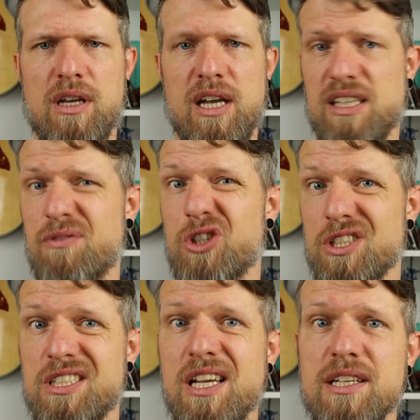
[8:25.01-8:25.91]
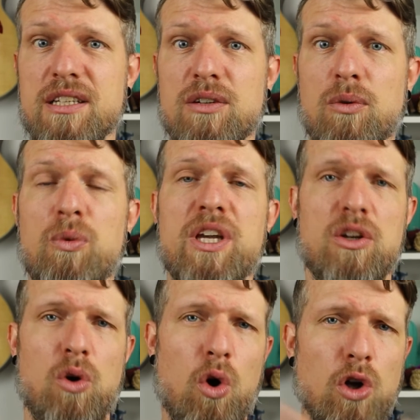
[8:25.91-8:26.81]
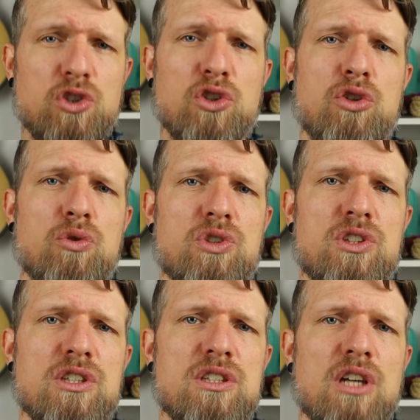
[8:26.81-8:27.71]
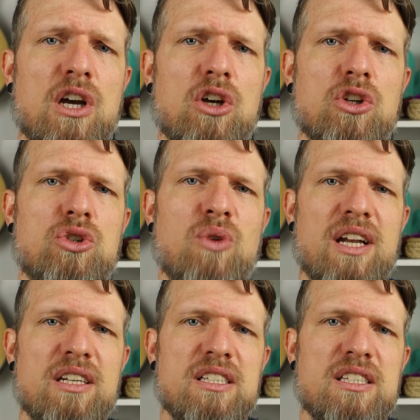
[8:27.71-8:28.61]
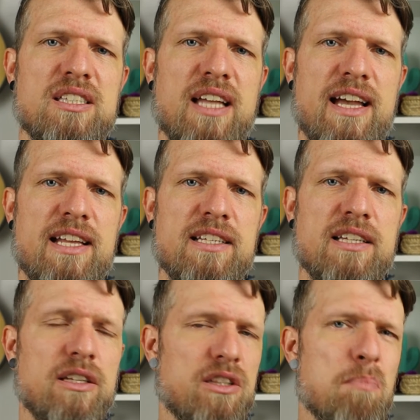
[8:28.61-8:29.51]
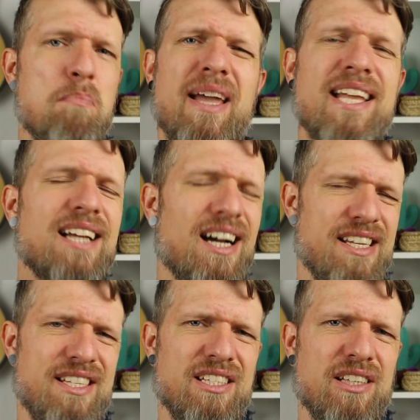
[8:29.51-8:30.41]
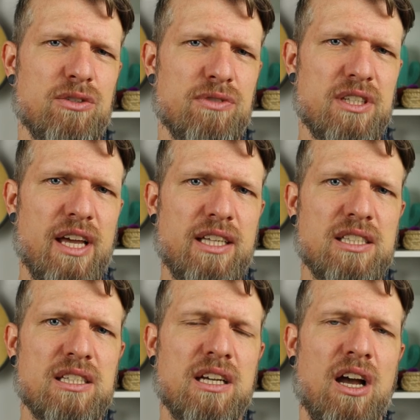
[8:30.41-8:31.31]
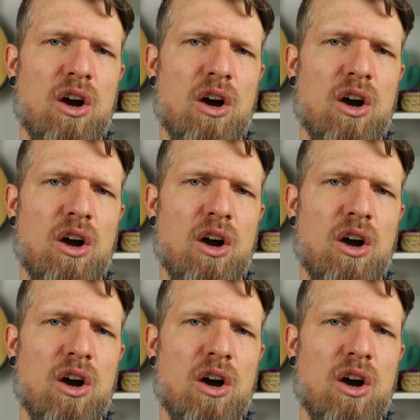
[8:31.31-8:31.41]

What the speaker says: As I've just said, we can also use this to understand the main ideas of a text